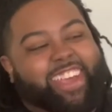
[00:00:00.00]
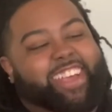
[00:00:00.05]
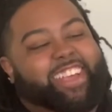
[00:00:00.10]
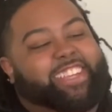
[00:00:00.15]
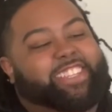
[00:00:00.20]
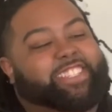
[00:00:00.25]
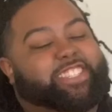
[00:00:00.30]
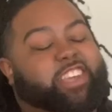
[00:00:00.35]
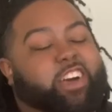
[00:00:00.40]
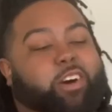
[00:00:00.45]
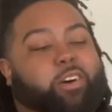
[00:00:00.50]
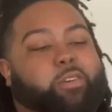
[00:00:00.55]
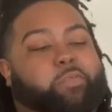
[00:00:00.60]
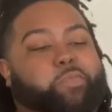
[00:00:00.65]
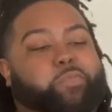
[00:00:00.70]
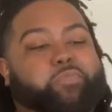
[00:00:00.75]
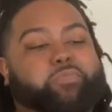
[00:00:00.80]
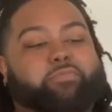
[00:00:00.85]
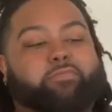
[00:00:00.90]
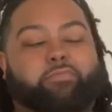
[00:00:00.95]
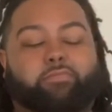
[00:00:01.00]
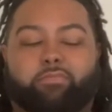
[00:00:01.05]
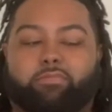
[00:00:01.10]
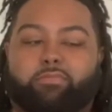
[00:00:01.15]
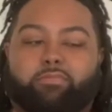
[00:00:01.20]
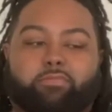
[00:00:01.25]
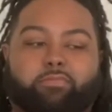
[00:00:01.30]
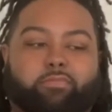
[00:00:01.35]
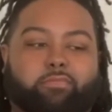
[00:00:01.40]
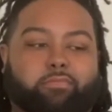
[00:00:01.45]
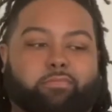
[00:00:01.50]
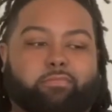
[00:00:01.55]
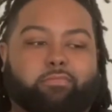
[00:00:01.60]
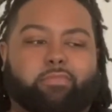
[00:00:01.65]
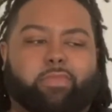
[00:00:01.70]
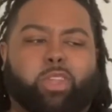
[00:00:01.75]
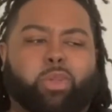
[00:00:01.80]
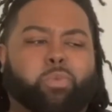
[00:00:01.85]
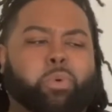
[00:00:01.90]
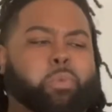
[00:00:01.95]
So
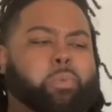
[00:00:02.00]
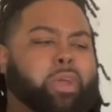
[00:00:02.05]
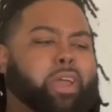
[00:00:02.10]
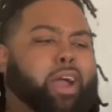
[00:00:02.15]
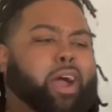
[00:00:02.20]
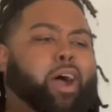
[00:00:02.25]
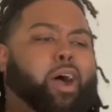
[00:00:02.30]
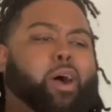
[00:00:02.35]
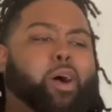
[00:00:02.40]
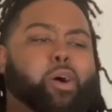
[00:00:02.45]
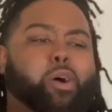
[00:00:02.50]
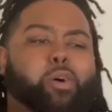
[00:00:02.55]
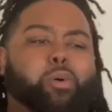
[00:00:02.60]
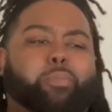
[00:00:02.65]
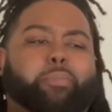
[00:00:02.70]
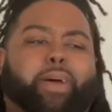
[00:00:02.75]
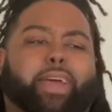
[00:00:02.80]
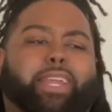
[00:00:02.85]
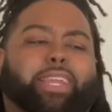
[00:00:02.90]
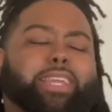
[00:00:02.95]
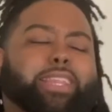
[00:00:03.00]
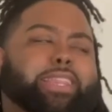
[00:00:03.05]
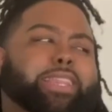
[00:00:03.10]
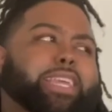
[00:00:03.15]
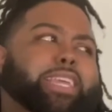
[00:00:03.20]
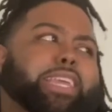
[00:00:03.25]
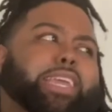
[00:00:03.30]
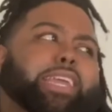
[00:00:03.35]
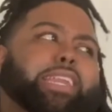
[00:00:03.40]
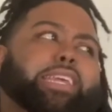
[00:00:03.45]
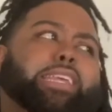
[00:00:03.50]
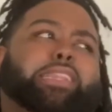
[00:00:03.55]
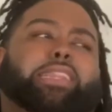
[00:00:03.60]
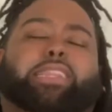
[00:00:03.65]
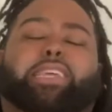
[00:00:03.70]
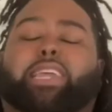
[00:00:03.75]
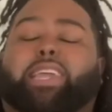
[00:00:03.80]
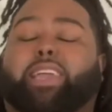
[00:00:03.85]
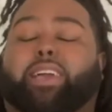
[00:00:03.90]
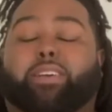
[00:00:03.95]
we went home. I didn't think
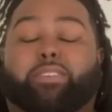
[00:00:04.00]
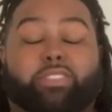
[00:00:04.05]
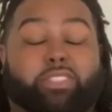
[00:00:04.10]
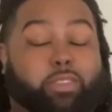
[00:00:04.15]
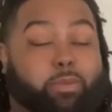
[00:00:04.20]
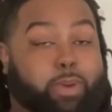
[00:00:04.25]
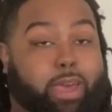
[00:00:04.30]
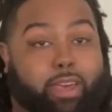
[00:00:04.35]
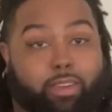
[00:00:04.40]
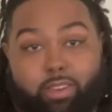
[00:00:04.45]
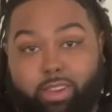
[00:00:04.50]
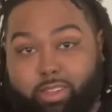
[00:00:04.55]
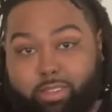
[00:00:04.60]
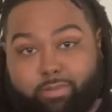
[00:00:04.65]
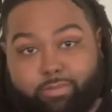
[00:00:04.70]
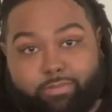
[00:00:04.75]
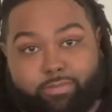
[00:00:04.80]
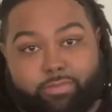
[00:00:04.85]
anything else about it.